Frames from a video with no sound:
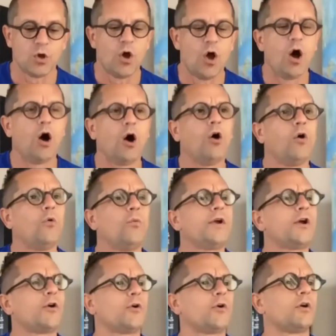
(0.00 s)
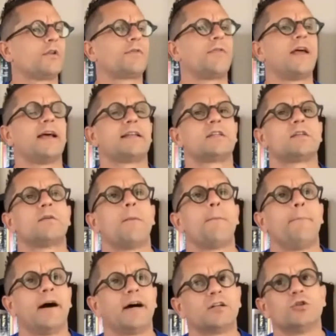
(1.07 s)
oh, we heard that
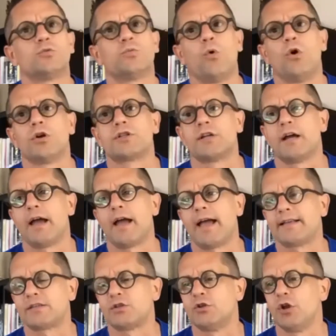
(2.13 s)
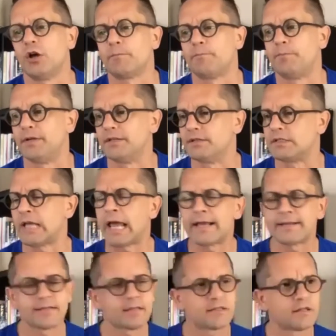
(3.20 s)
bottled water has not been
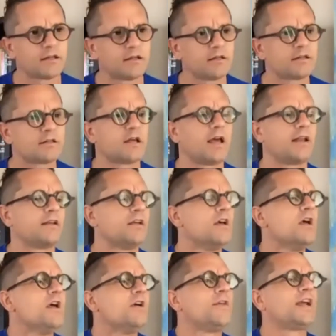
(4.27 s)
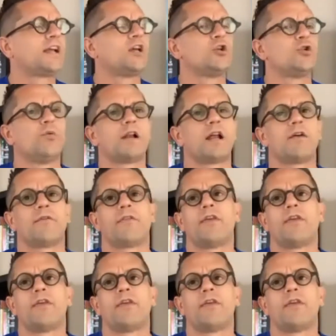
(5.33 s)
tested and they can do whatever they